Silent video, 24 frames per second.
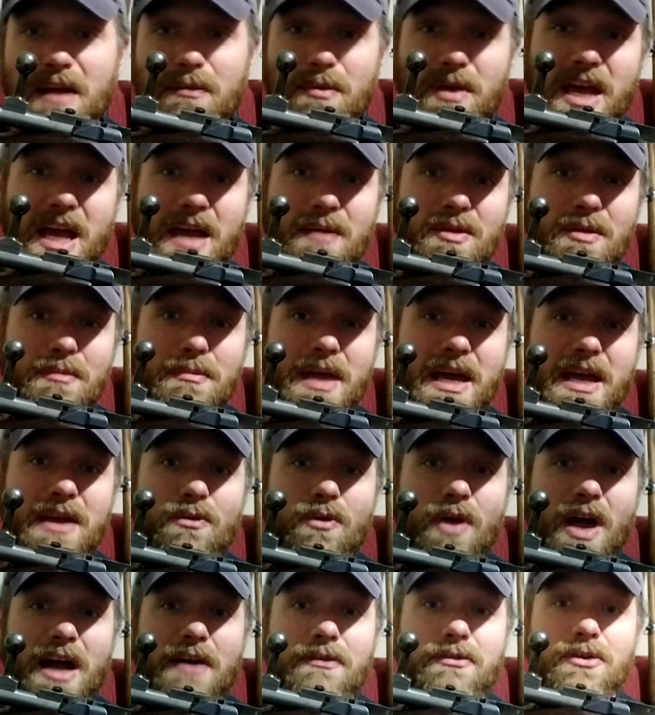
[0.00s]
of became the main
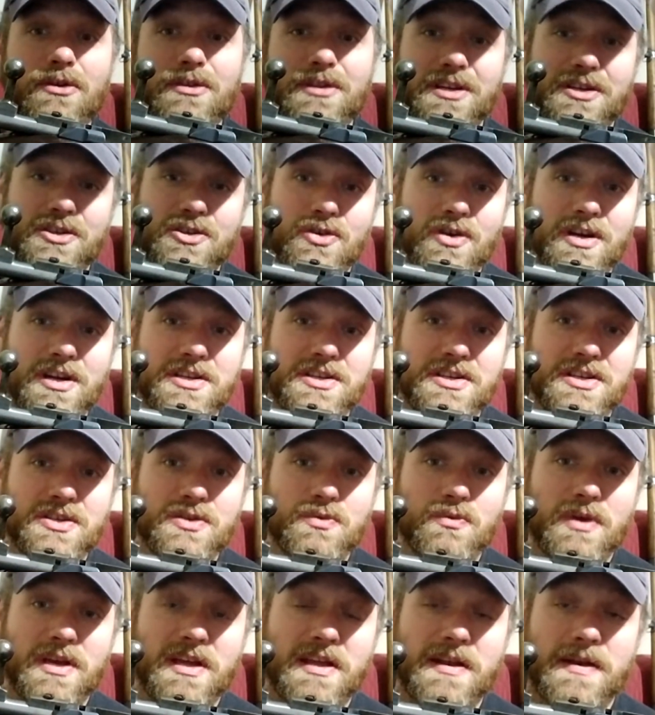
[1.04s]
rifle in the trenches
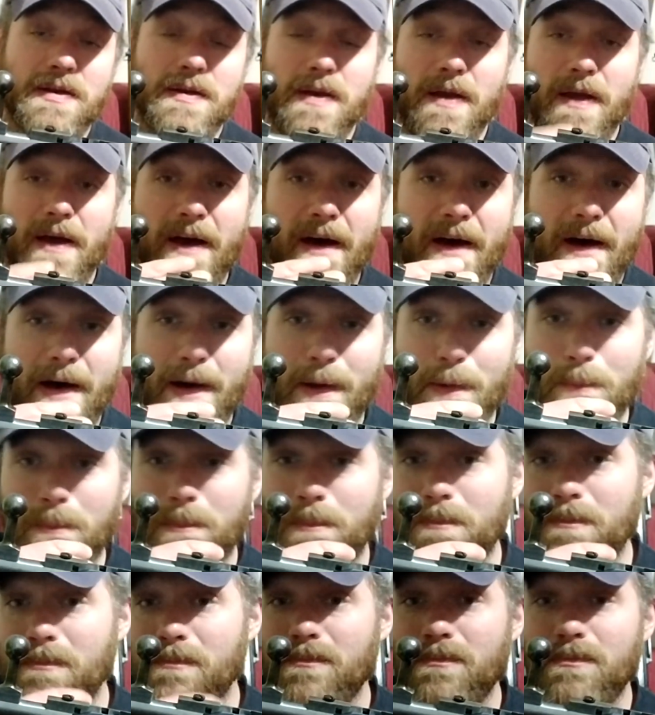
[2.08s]
when
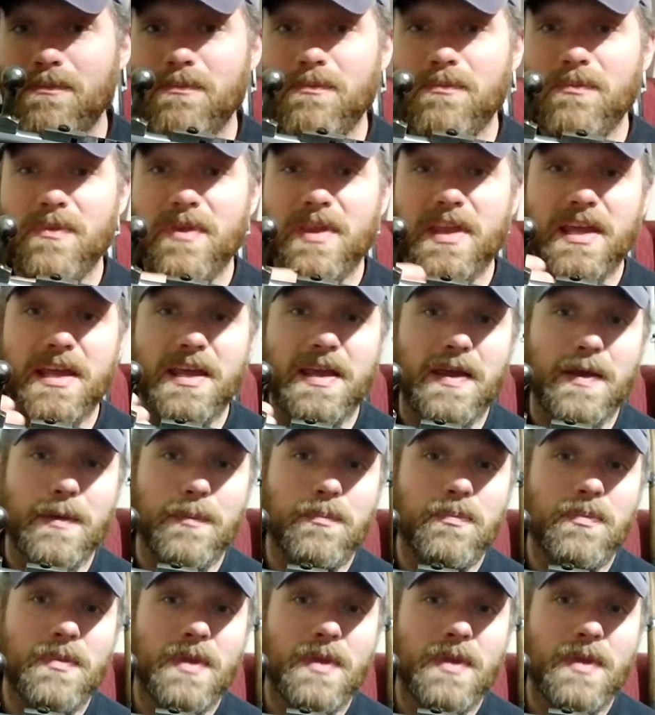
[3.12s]
the